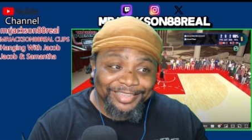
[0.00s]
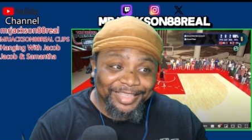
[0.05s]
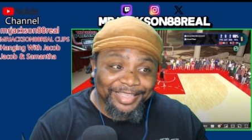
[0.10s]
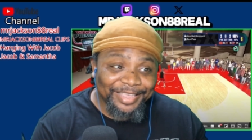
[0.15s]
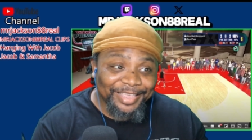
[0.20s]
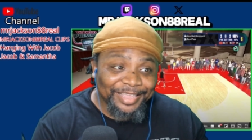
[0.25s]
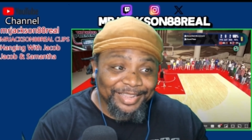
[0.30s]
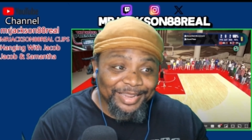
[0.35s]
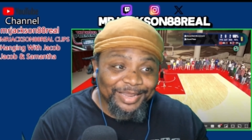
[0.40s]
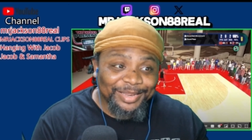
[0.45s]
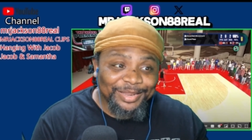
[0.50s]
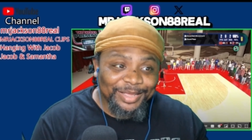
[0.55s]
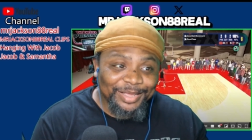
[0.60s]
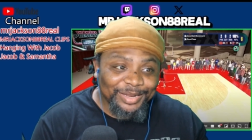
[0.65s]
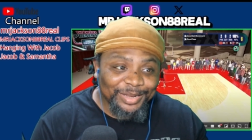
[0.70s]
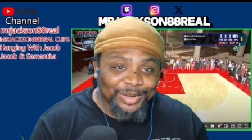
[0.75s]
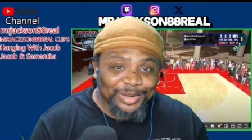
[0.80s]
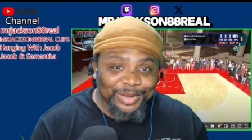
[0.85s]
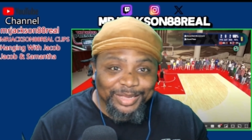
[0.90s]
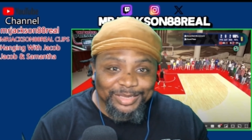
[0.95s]
to get
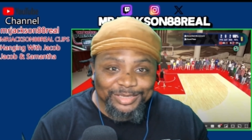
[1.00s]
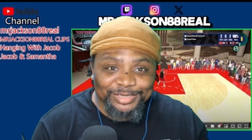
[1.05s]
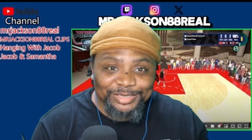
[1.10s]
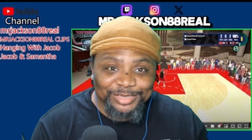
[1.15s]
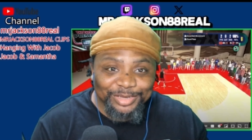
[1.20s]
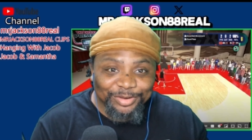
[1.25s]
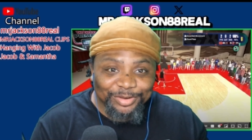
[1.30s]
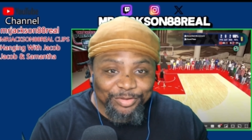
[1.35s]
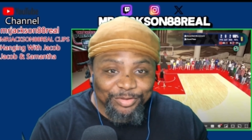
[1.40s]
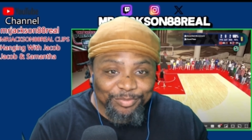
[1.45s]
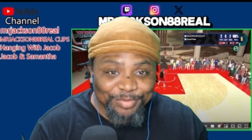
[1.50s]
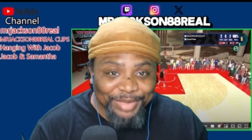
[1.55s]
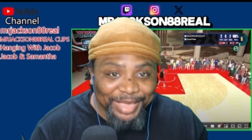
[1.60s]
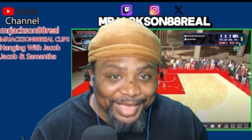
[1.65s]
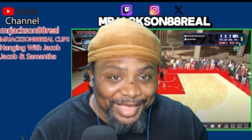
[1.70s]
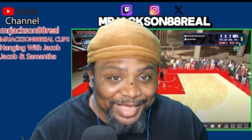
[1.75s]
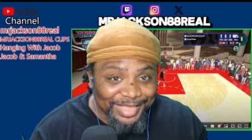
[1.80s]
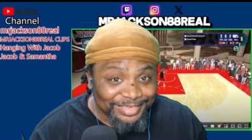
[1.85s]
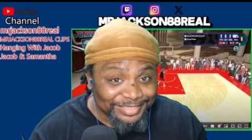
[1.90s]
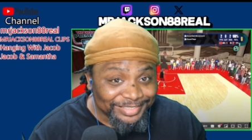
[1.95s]
another legendary
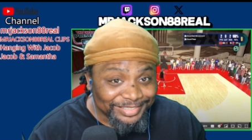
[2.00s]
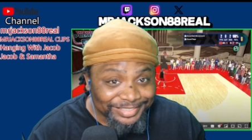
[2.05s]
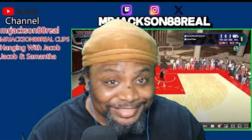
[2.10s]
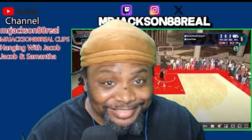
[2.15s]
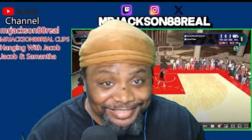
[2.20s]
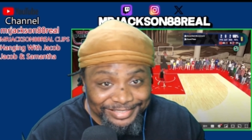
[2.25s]
badge?